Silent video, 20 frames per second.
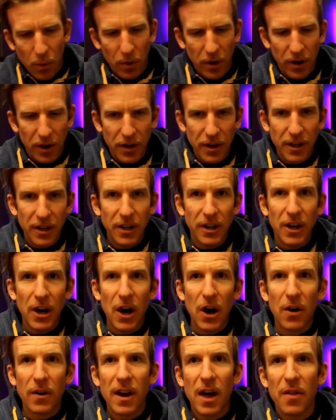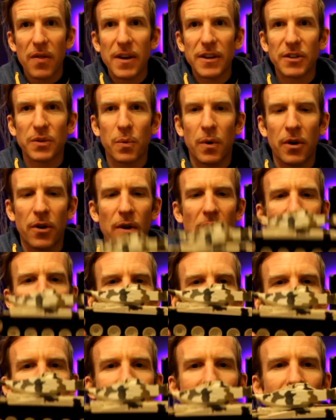We're good to go. Now this one
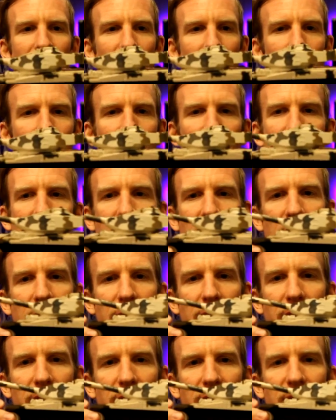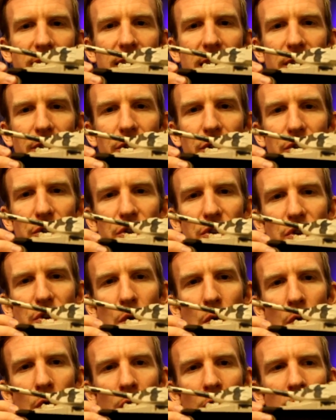right here is a Desert
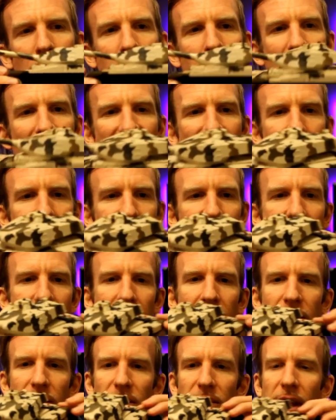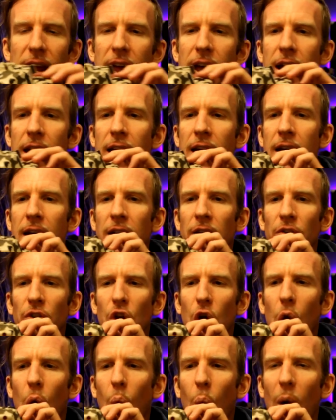Storm,
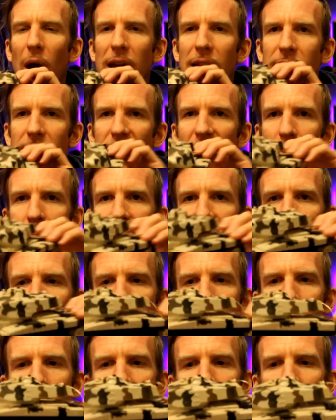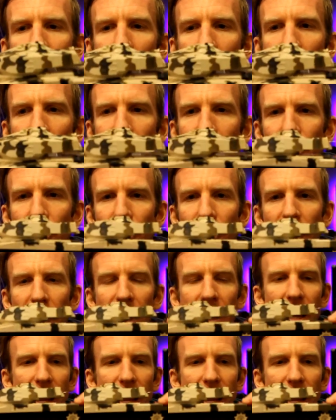Afghanistan, Kuwait type of camouflage.